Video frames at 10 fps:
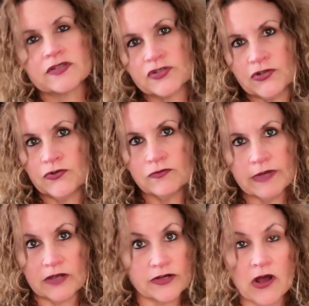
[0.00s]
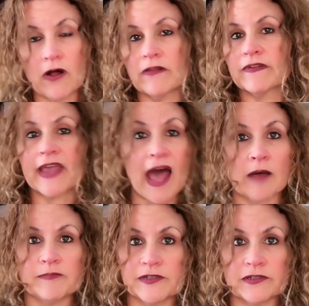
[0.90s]
2 we could call the
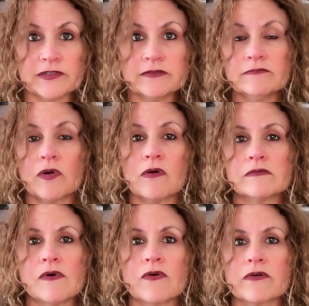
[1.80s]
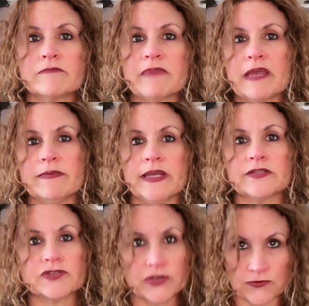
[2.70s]
capital, or maybe
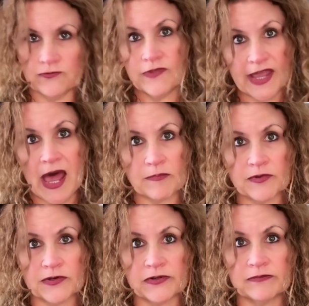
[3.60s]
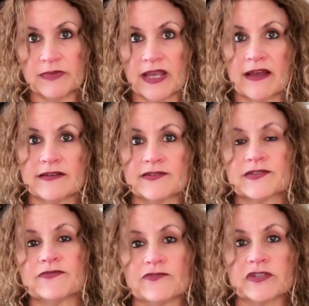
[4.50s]
to the capital, because the
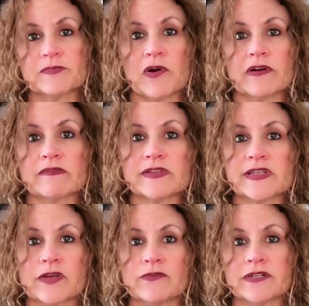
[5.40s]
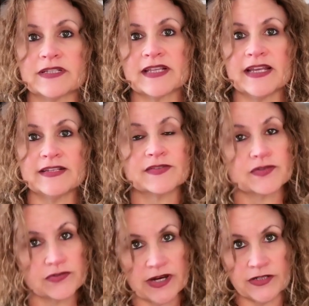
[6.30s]
first part of the sequence is the
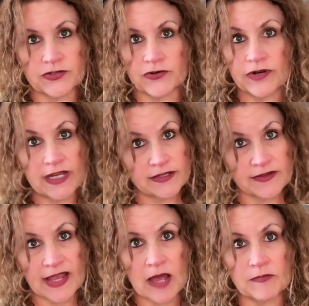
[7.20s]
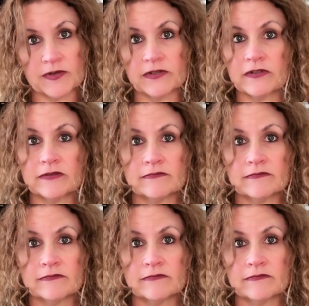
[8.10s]
train journey to the capital.